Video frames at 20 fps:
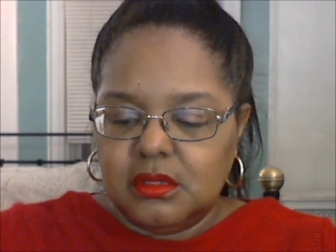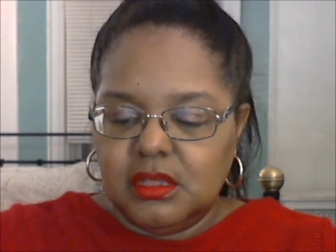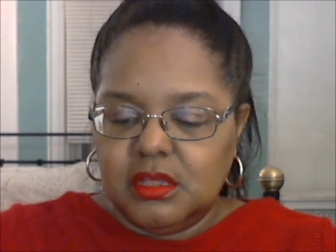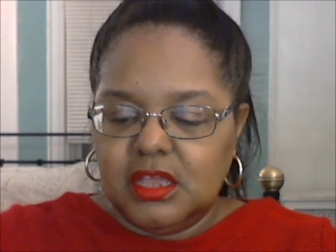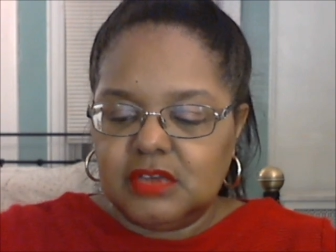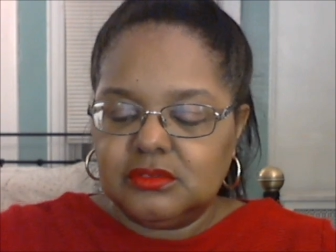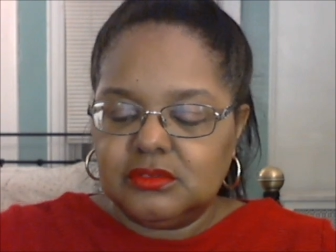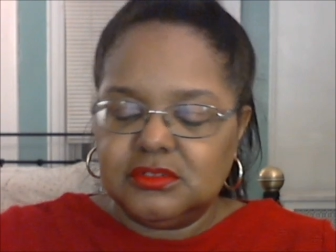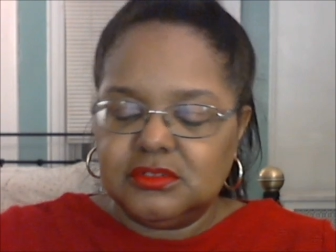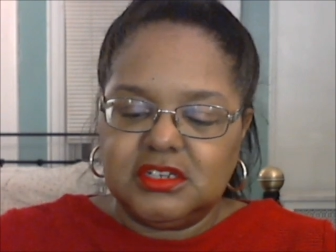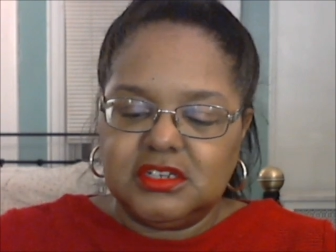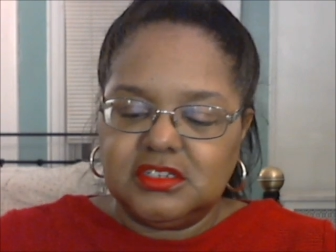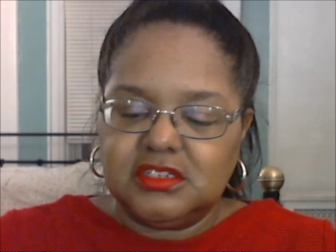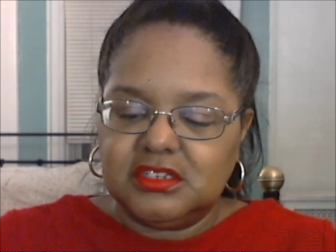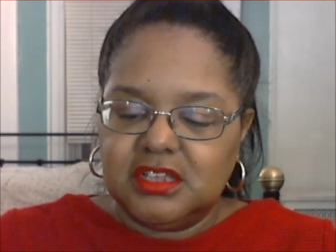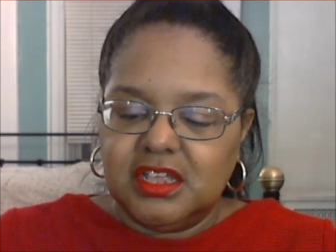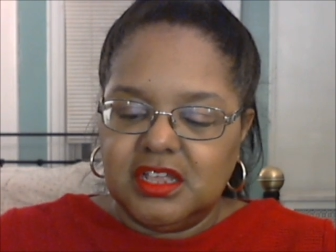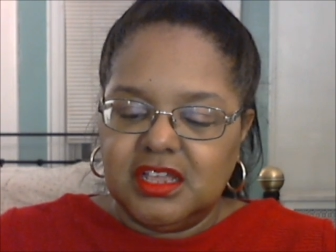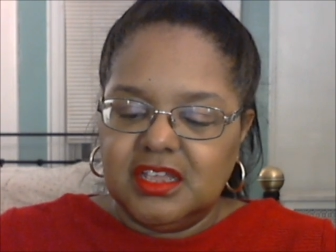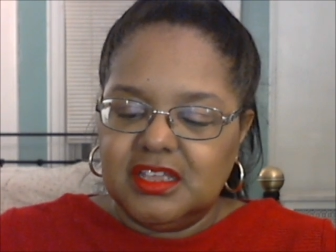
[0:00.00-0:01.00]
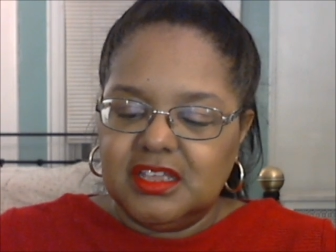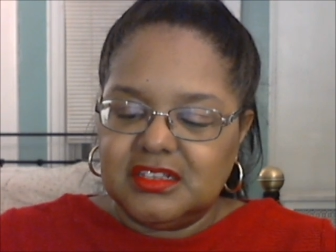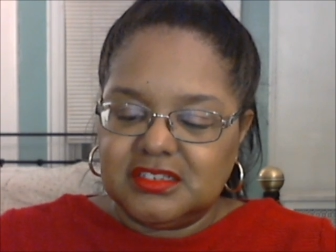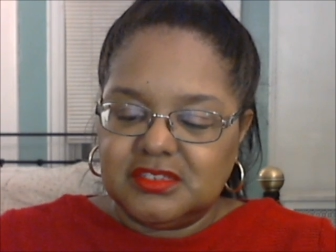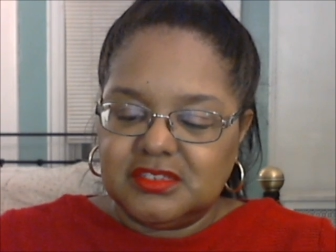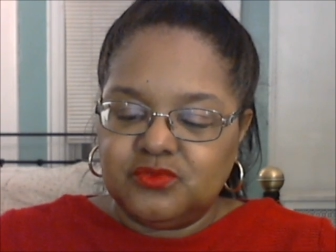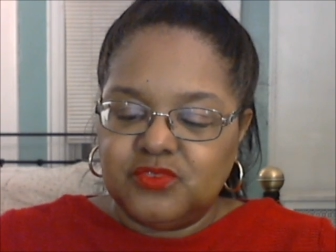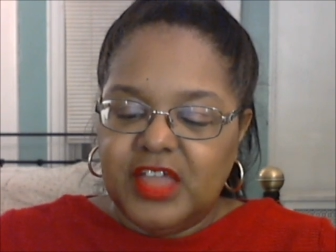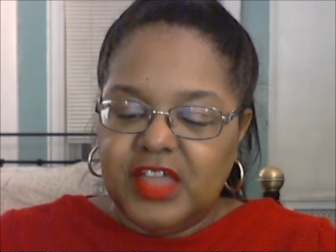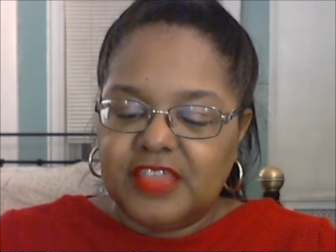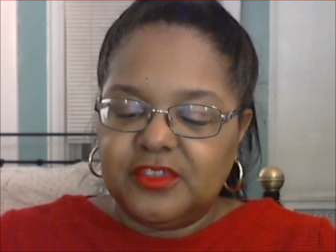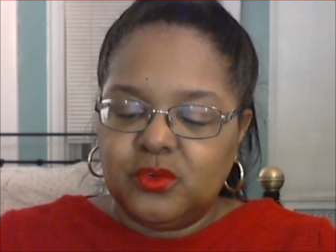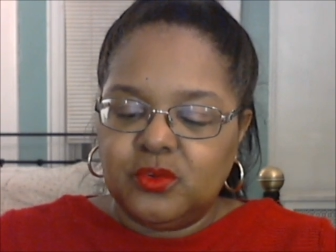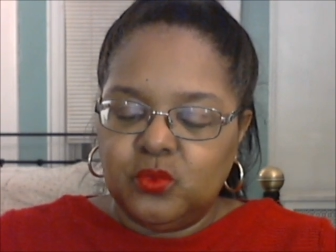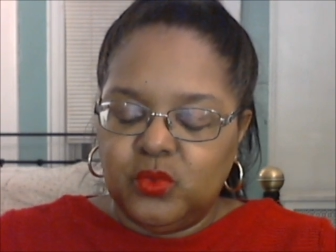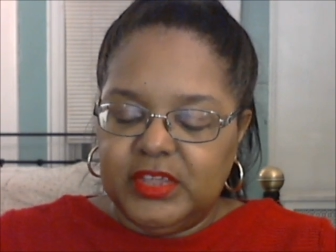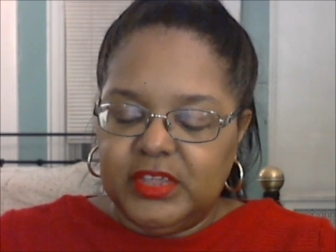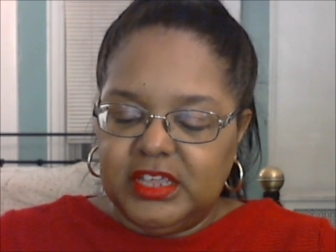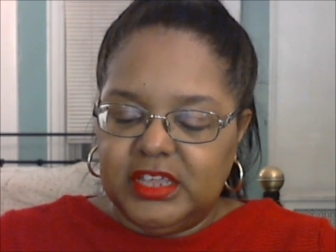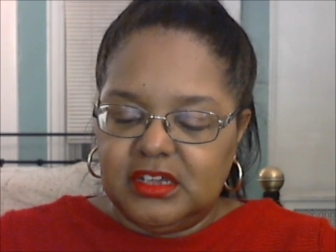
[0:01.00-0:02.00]
I don't. know, it's rather
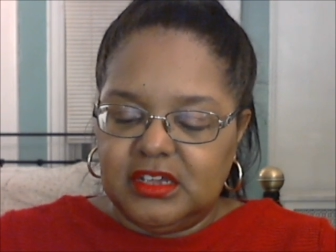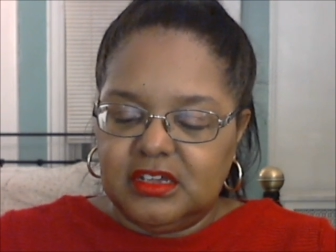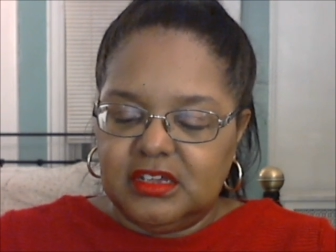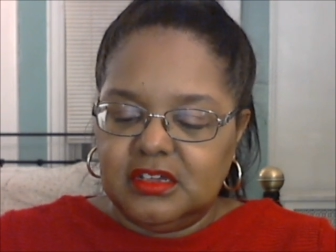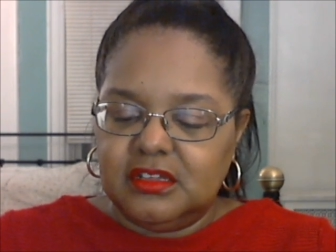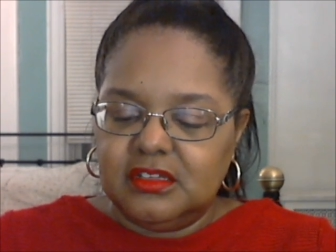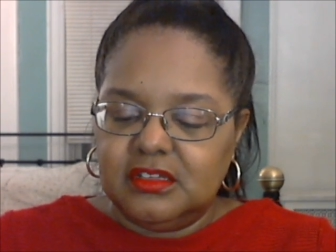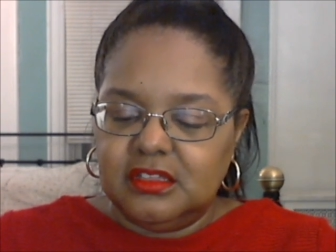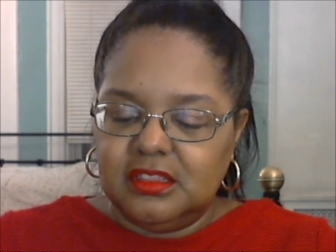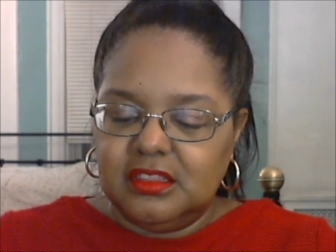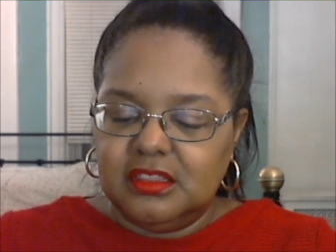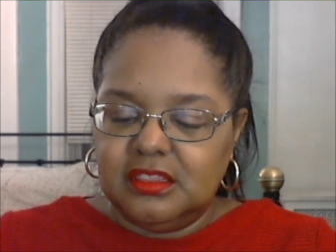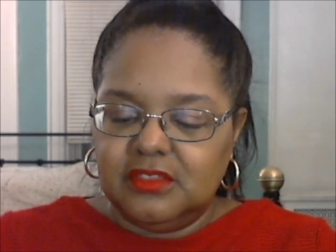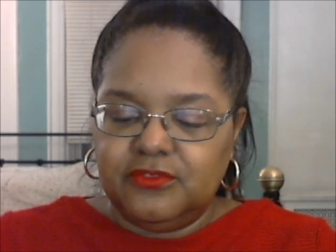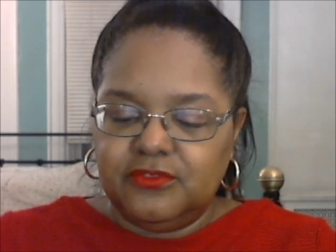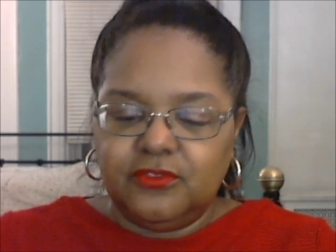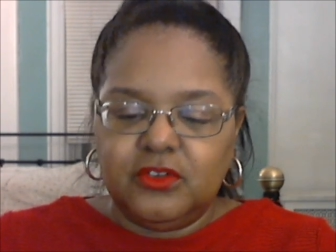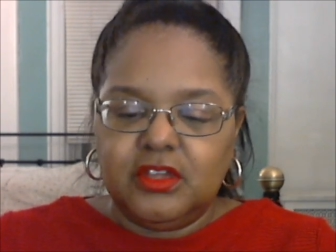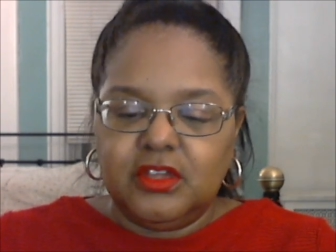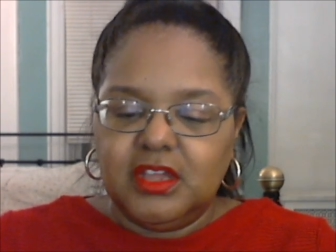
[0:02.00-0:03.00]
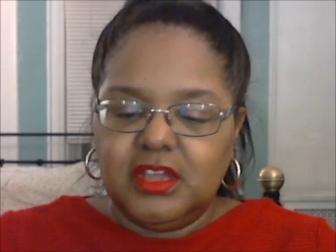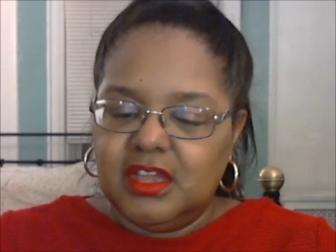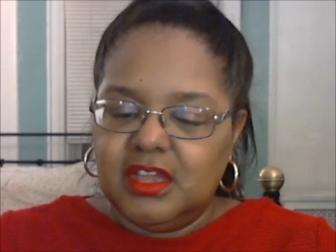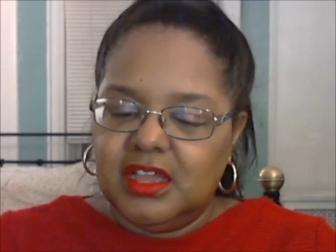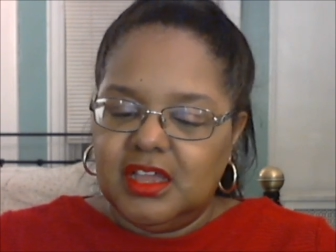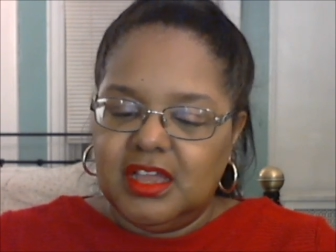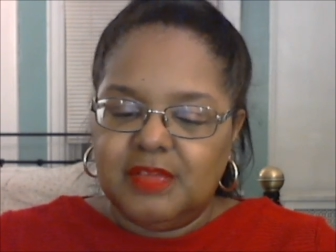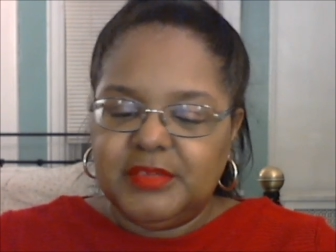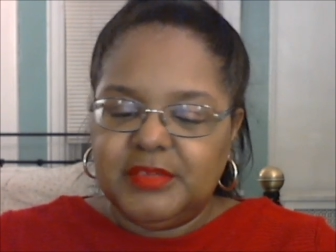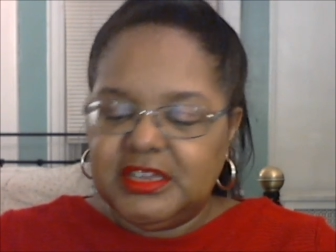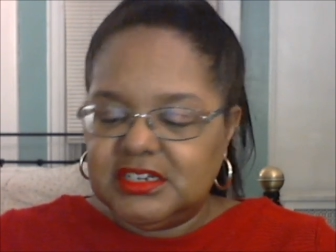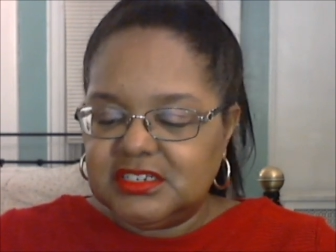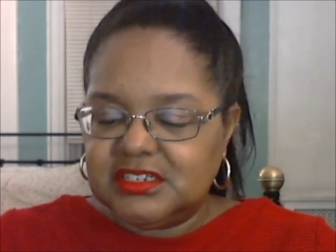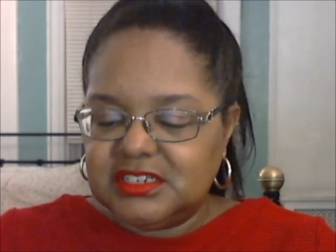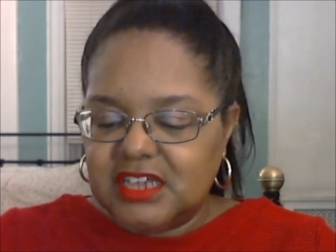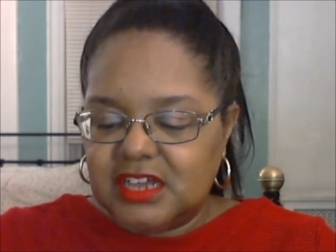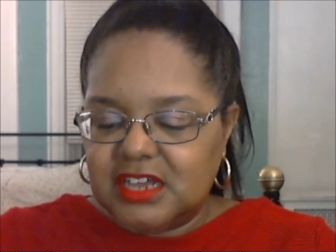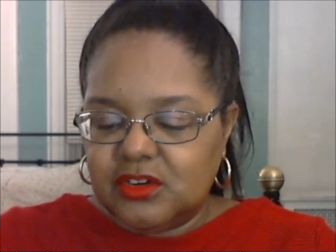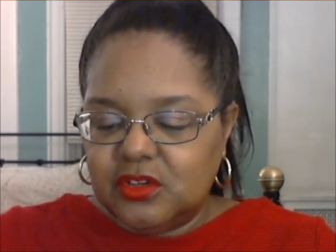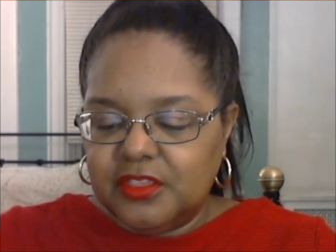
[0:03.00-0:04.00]
weak. The four. I mean, it's
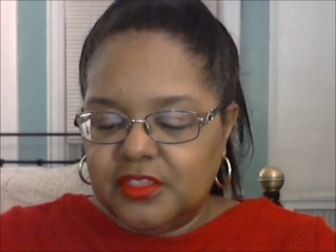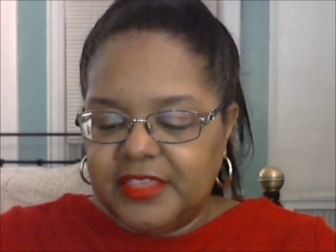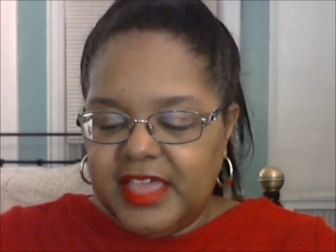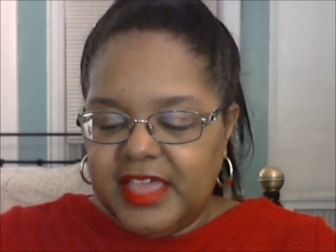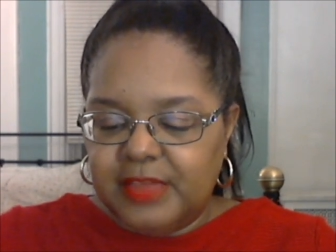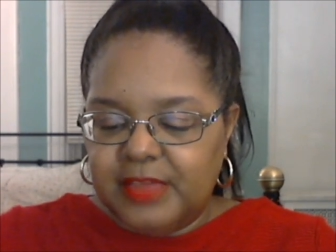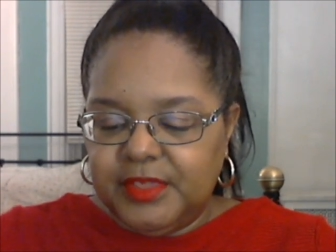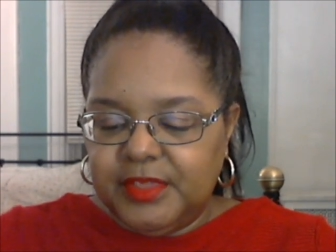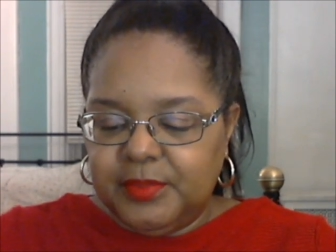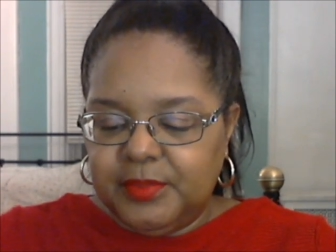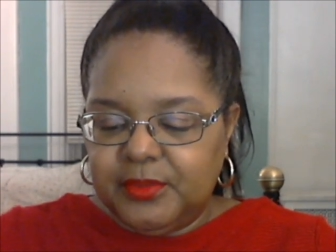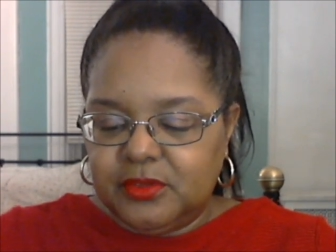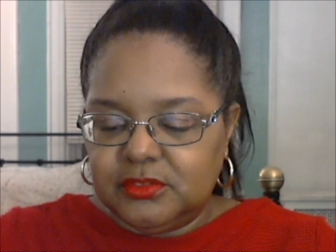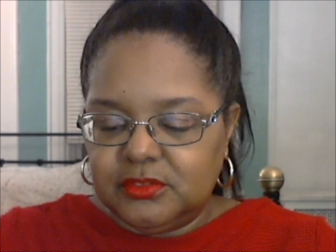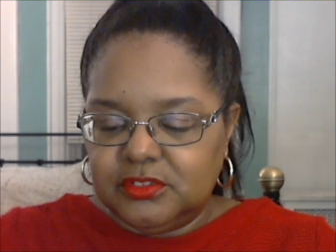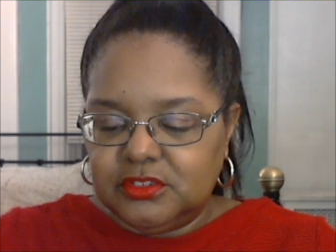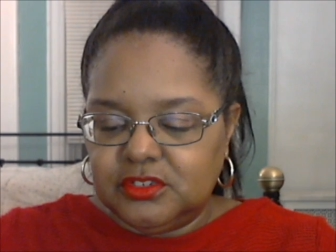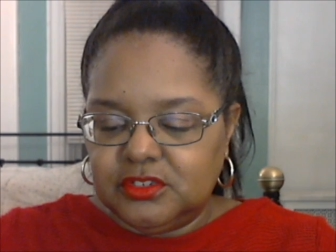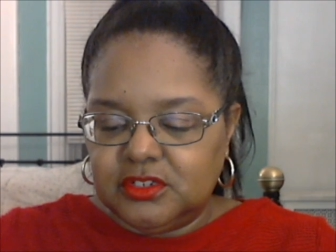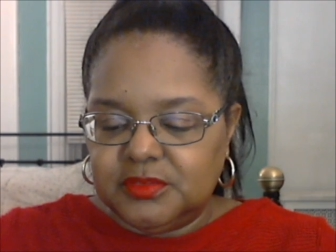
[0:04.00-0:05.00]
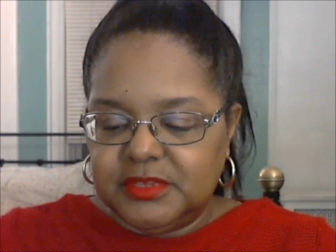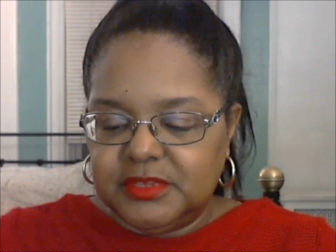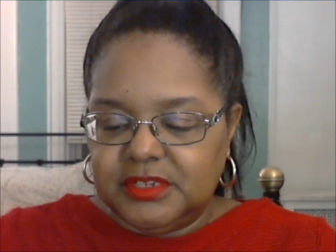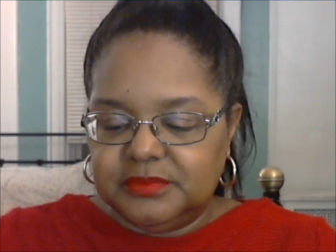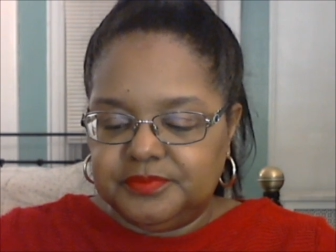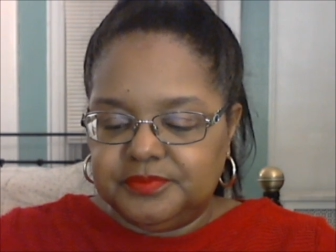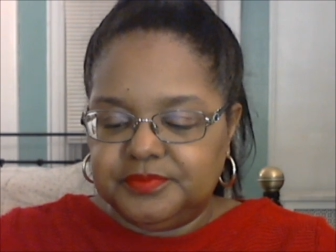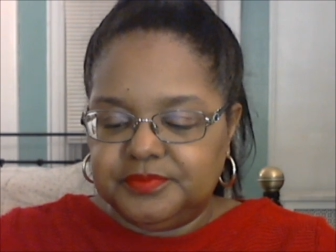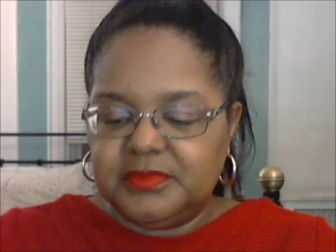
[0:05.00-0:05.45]
not all that people. You know what I mean?